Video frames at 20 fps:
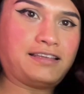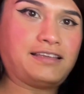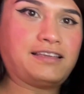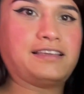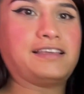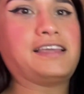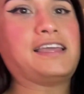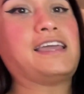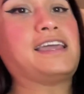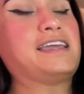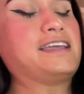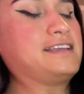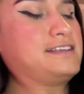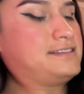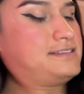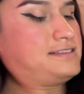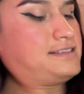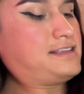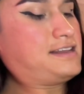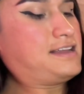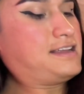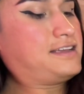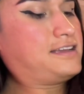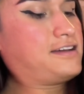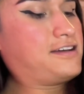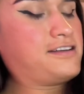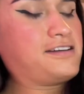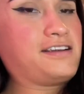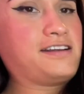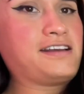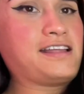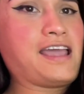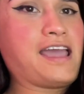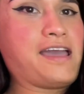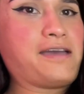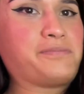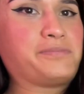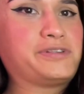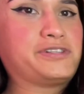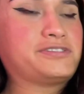case that I got on
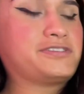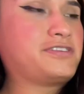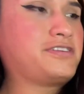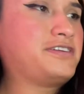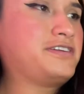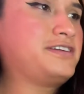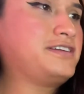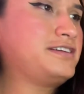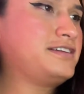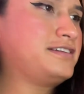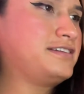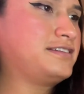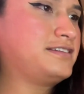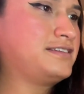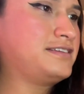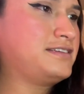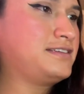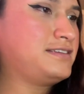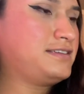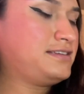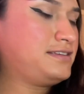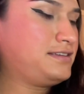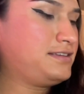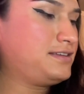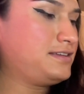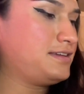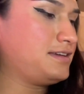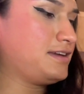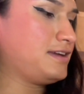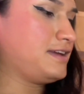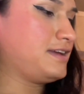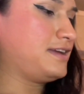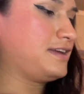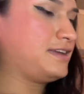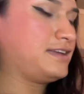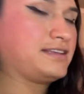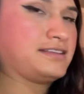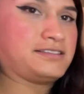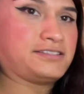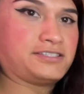Amazon,
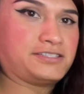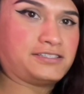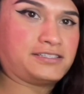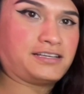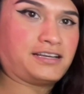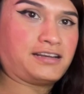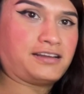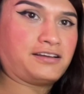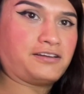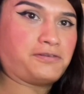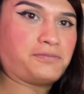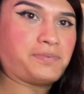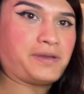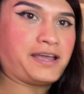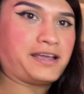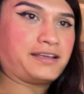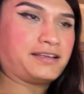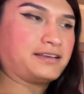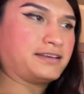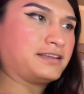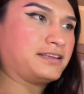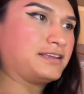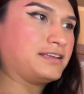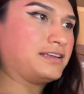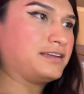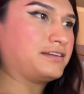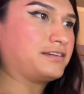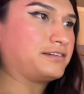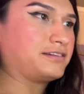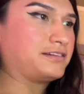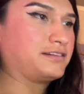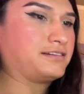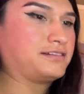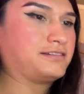and she's gonna go back in here.